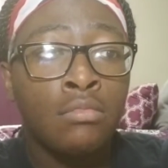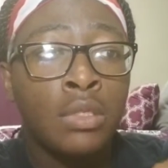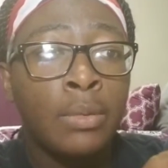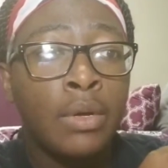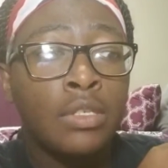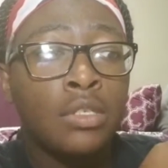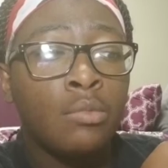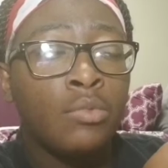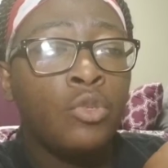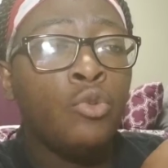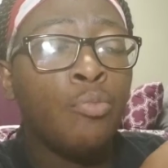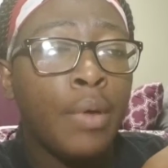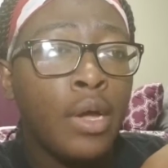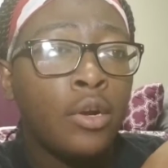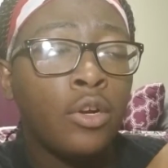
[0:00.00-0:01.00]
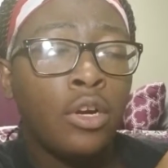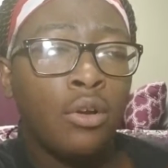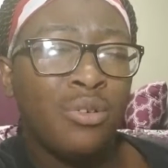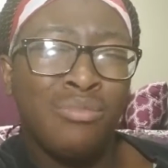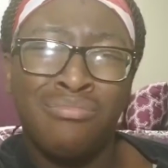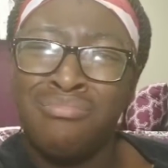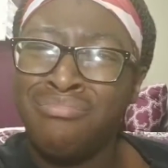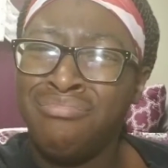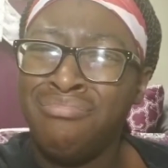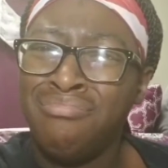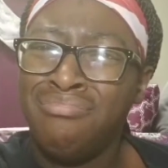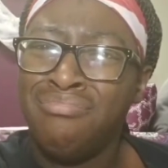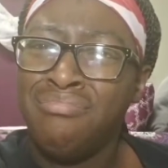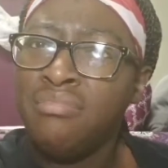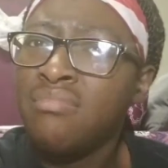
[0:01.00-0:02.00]
Talking about some you better go...
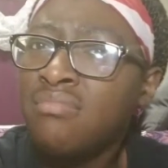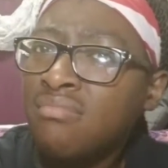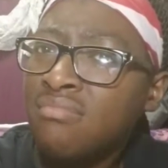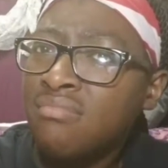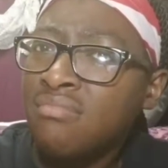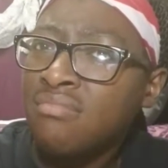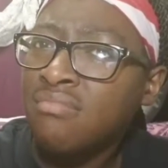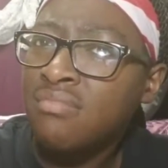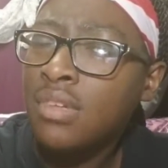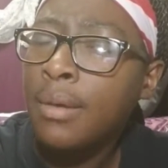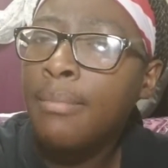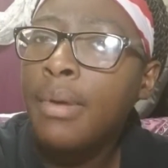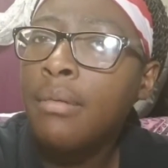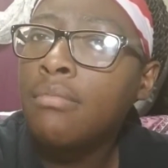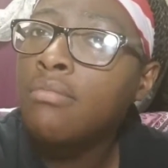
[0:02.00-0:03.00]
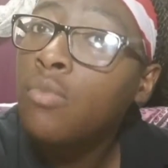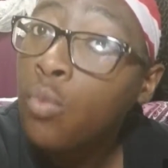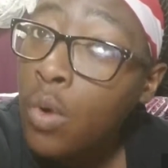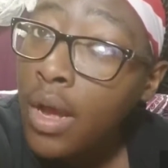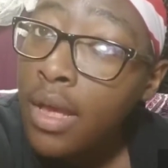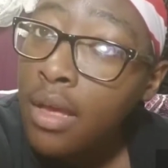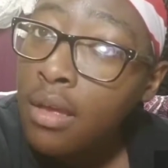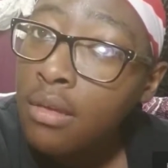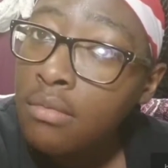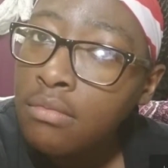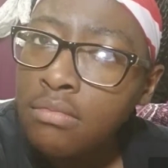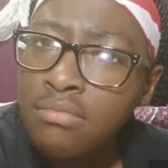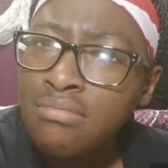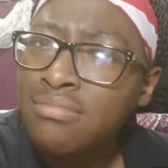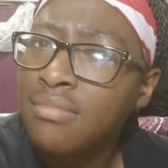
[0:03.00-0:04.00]
Be what?
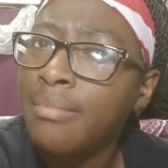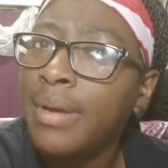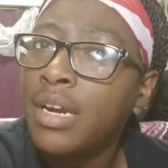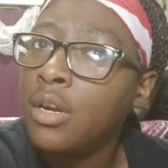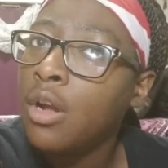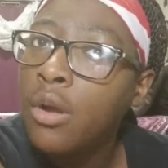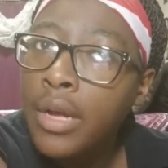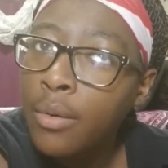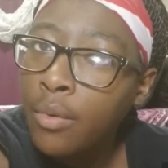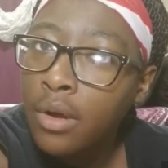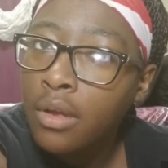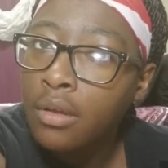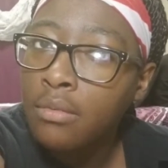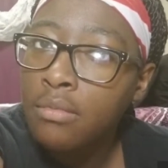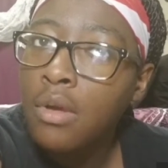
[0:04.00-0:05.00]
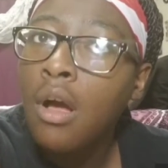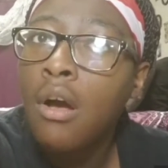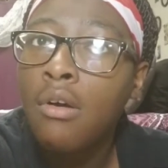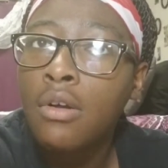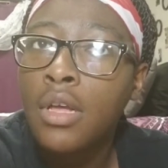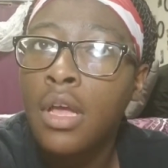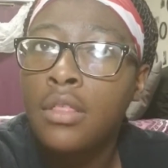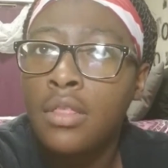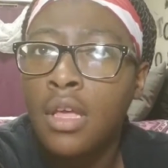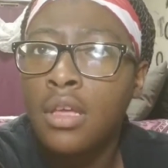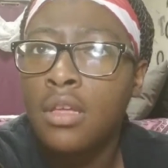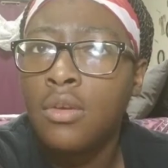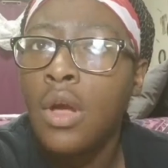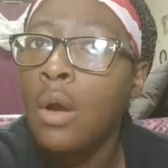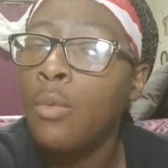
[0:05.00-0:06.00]
Better go get what? Oh, okay,
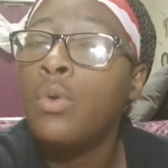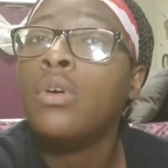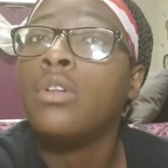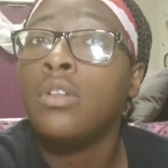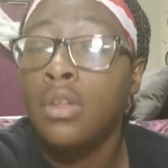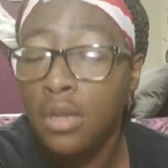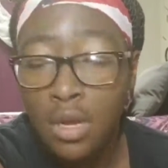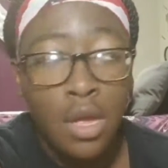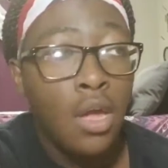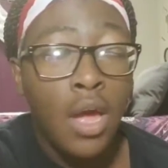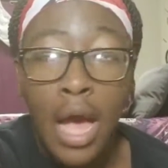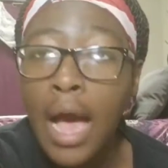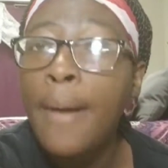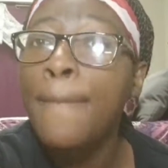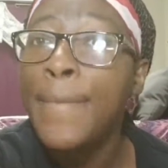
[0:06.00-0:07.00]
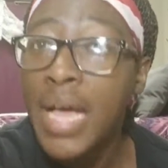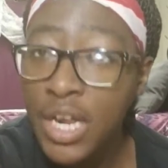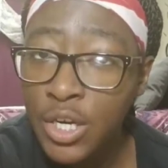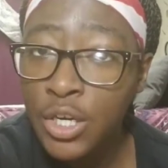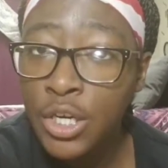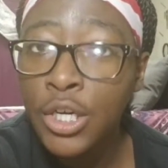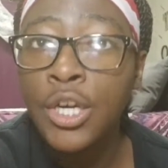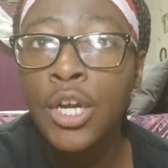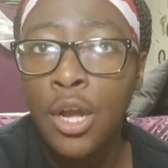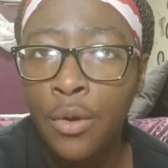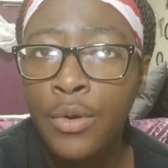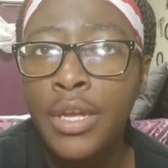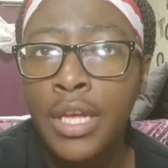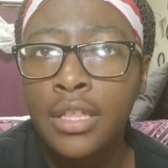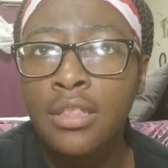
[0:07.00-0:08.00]
thank you. I would... I better
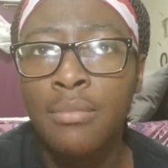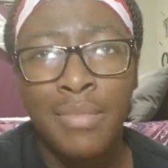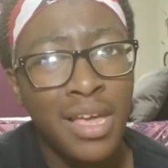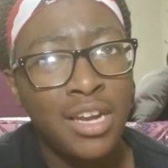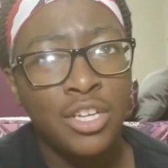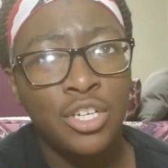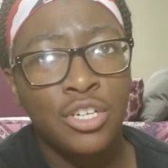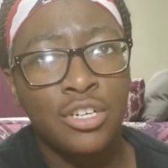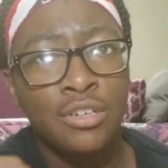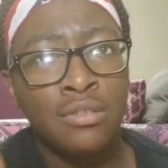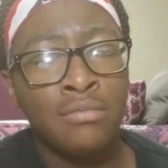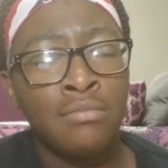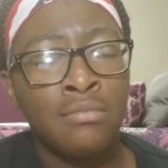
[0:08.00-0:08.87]
go get the manager.